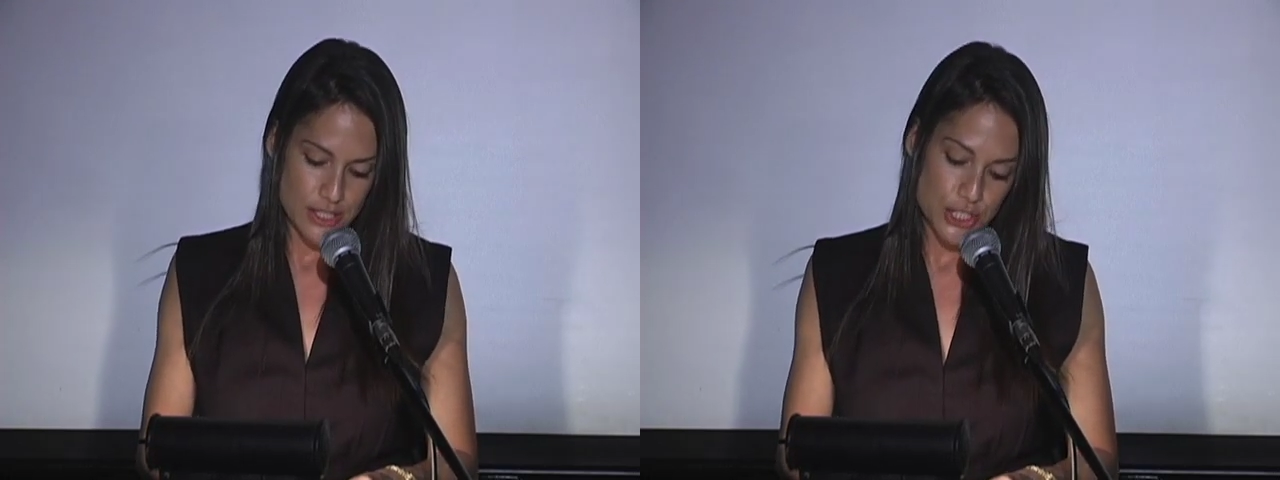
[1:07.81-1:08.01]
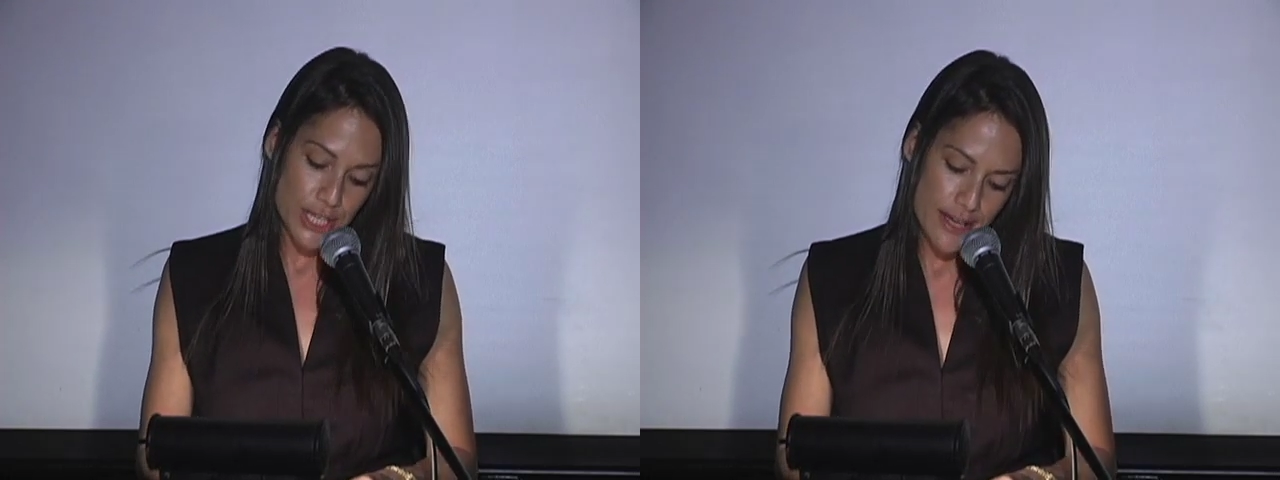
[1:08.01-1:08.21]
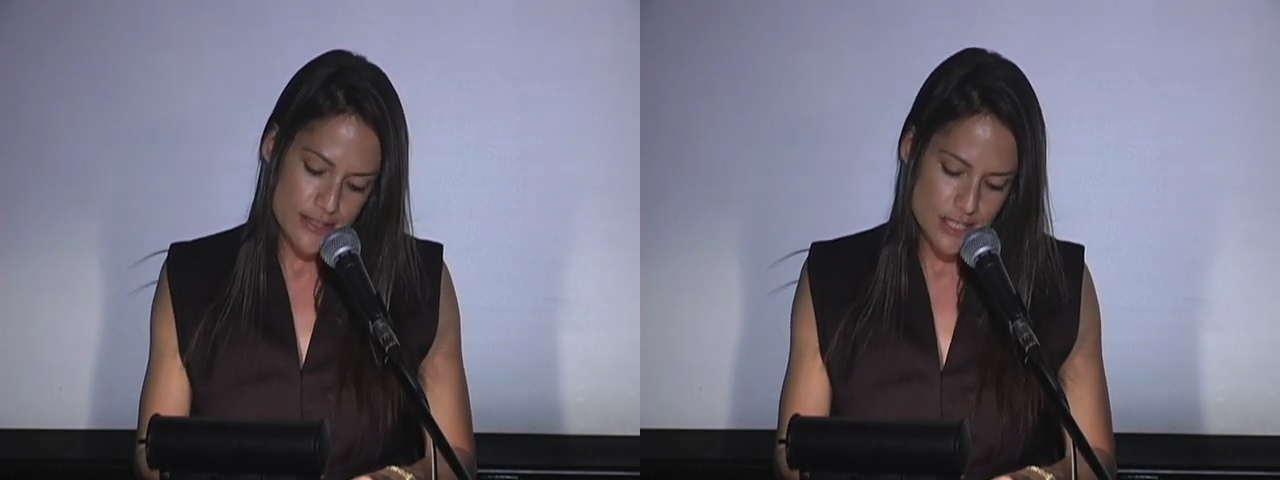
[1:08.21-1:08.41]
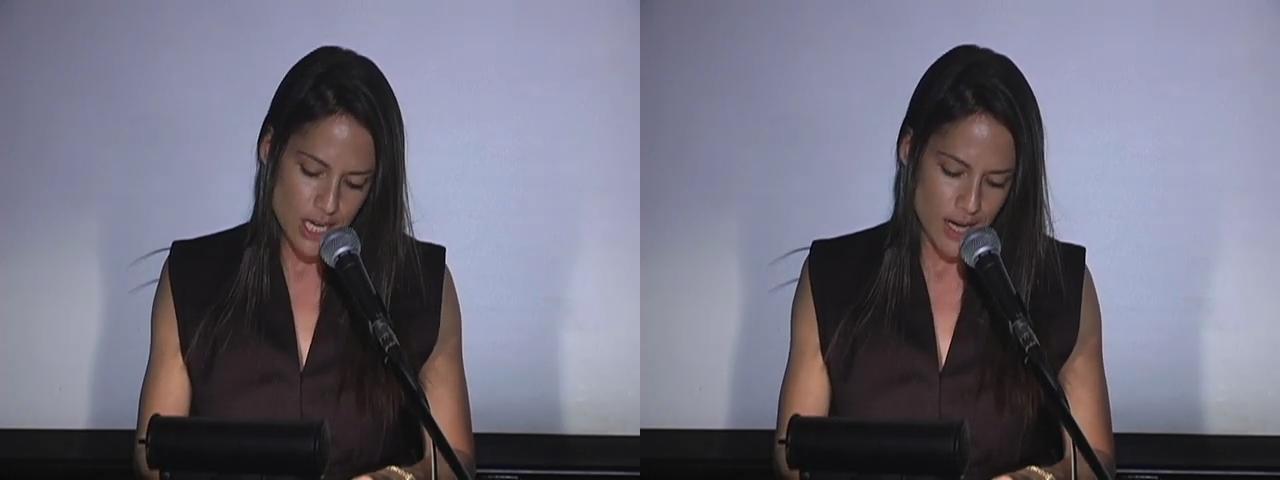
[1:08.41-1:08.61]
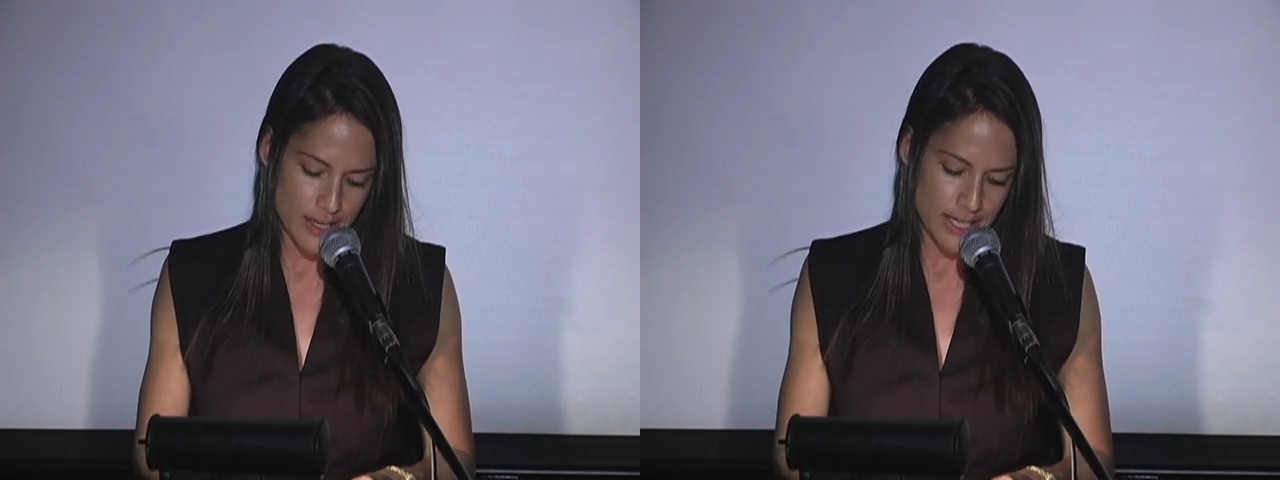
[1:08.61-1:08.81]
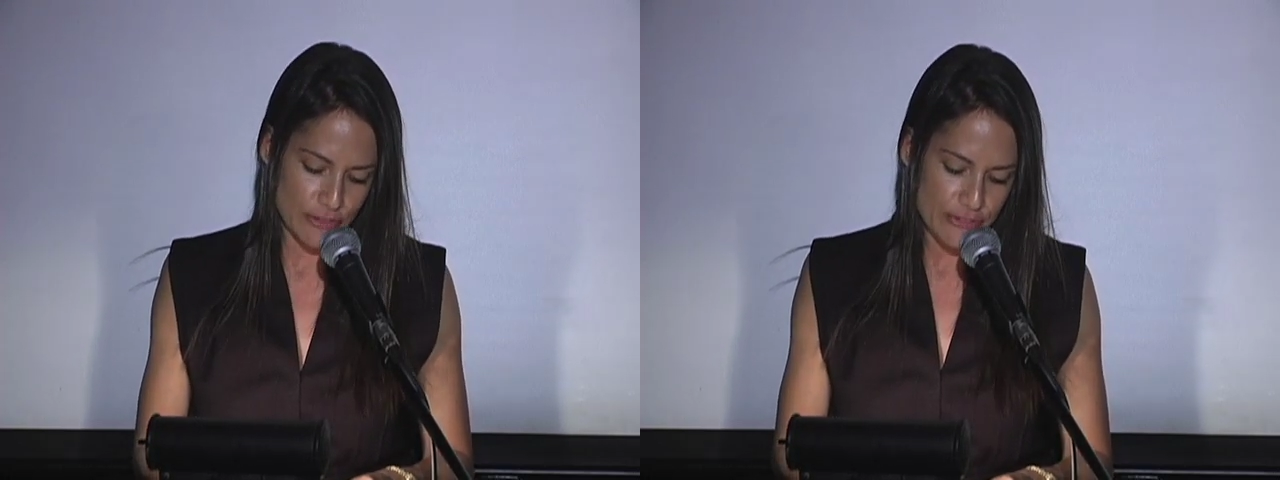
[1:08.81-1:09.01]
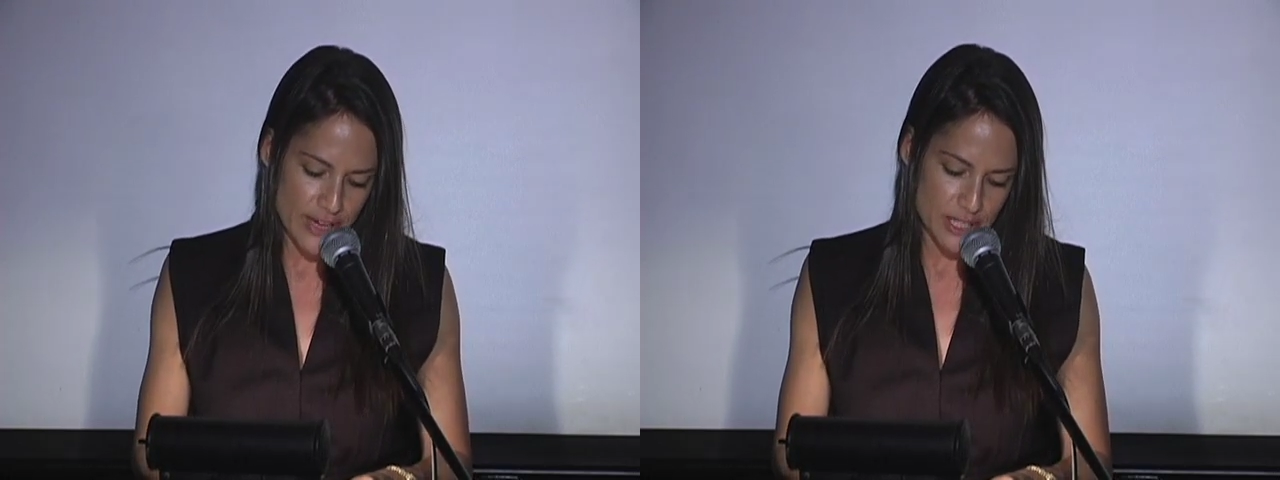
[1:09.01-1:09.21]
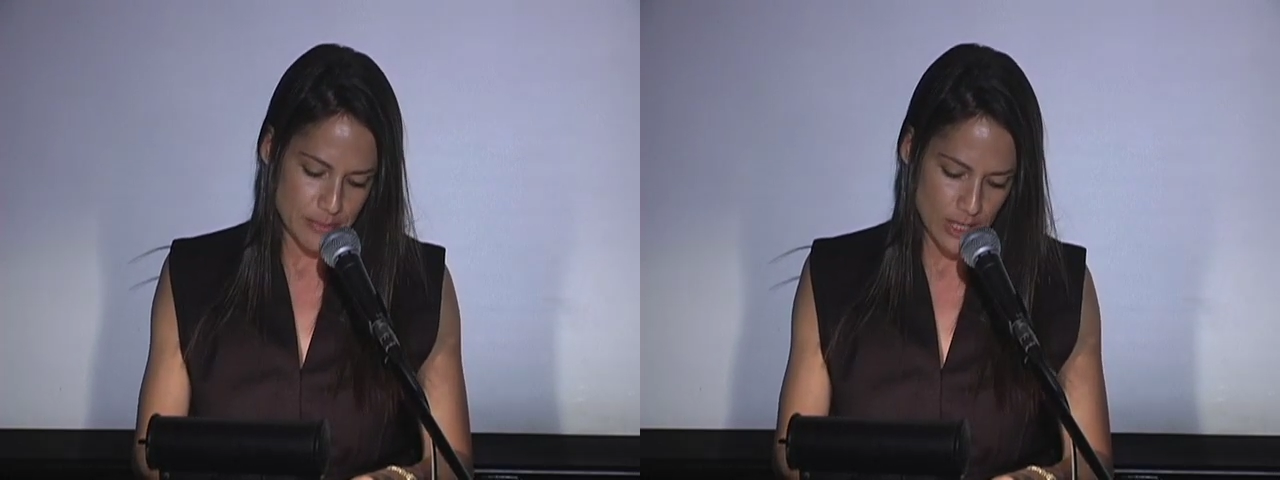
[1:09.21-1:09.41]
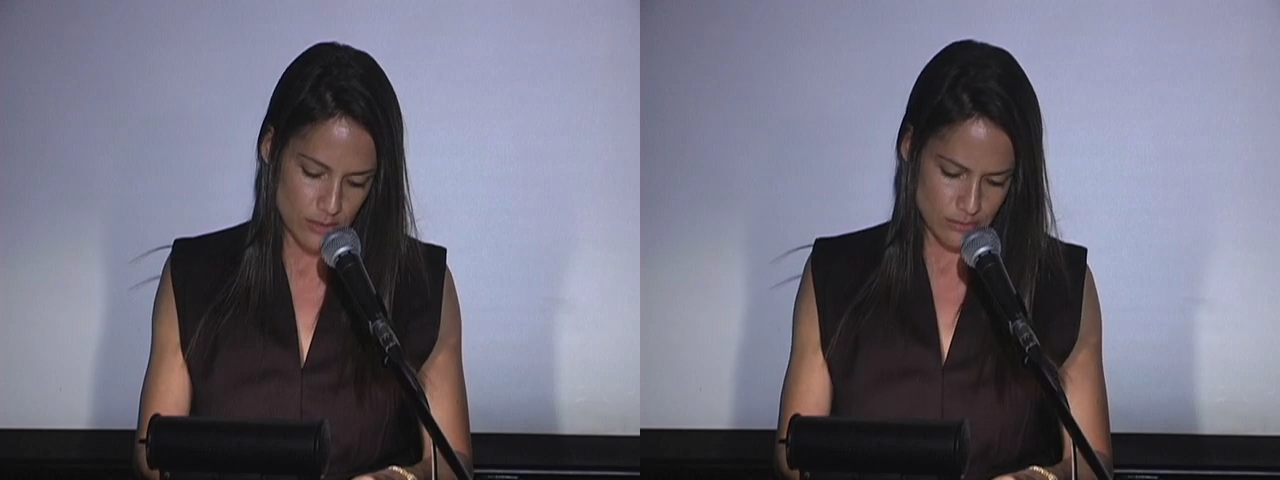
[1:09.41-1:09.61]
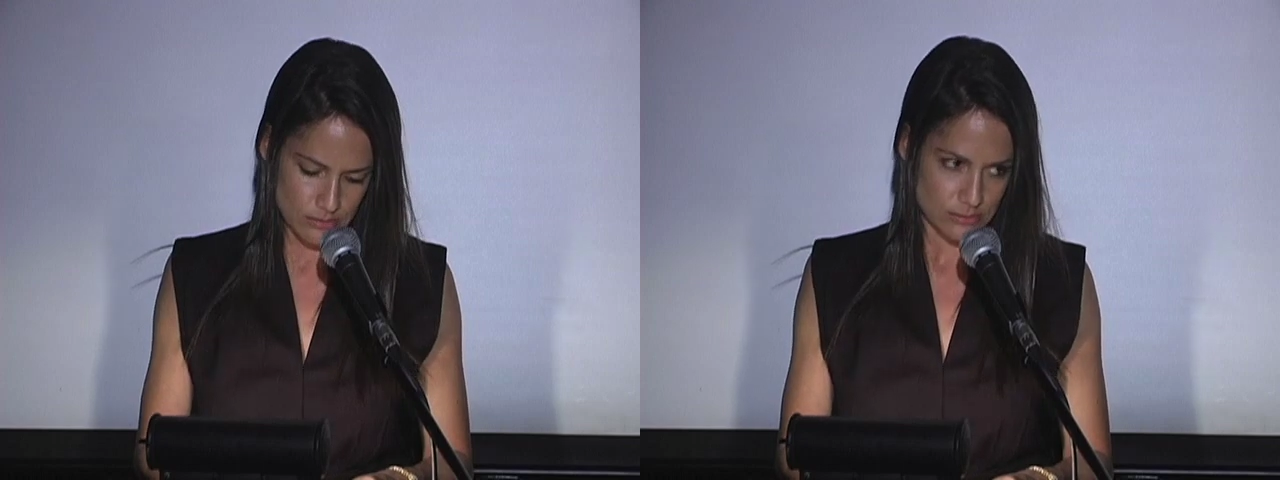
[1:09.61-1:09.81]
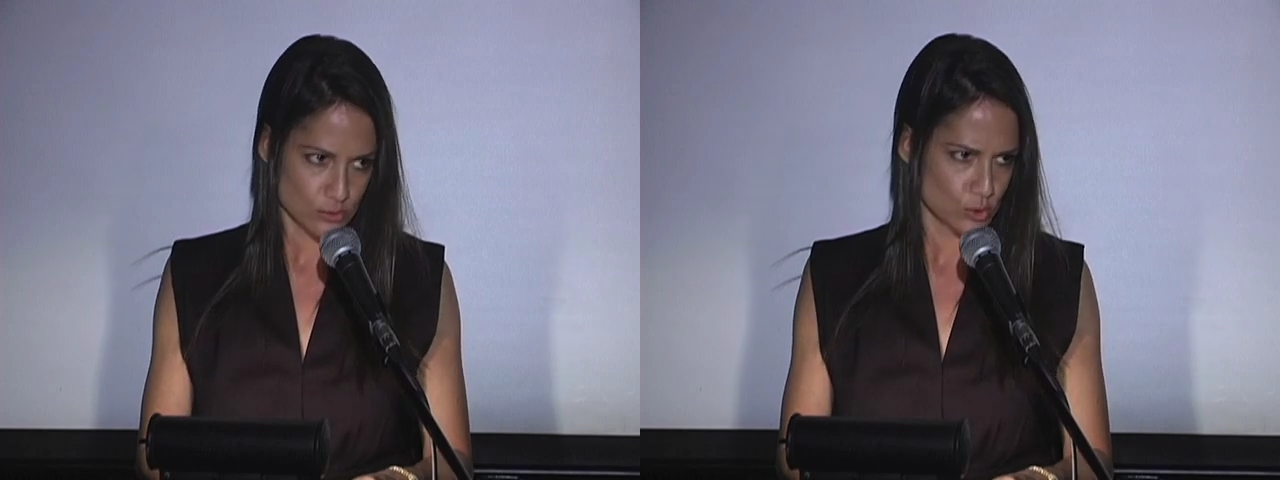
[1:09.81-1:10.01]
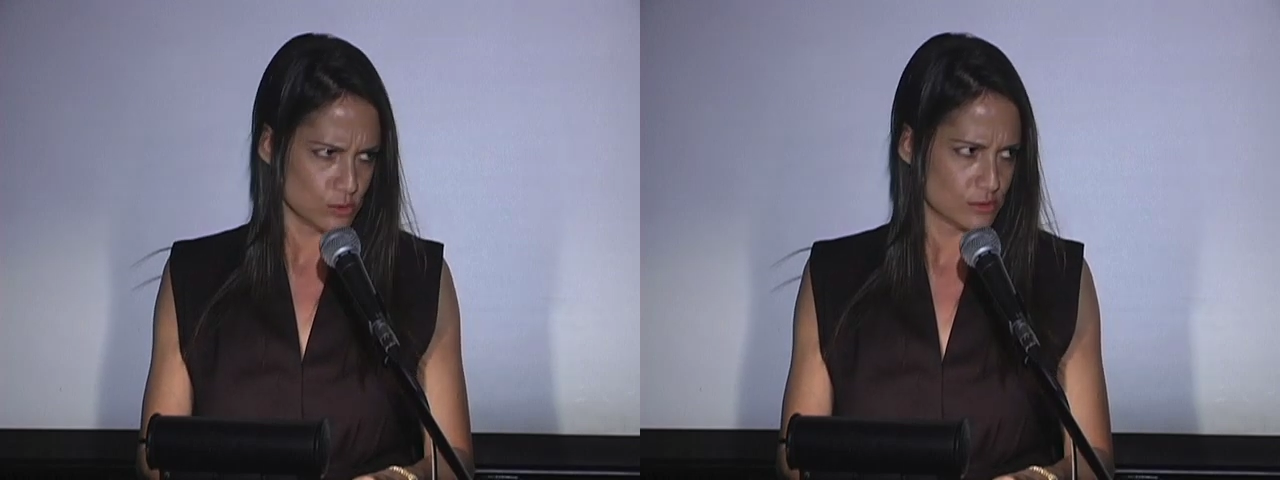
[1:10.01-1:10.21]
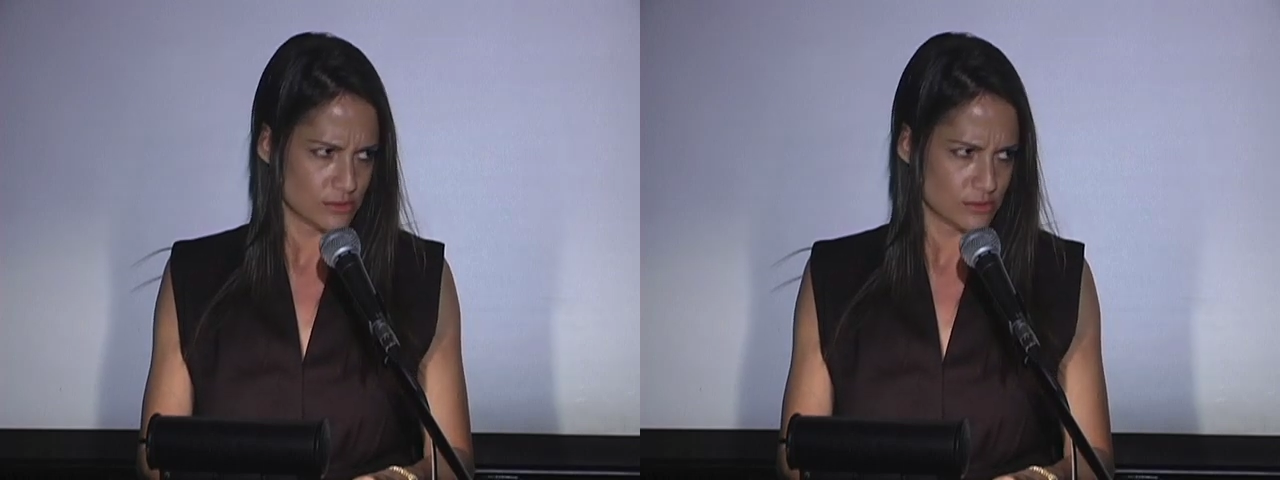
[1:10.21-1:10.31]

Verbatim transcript: took out his cock, and fucked me. Ooh.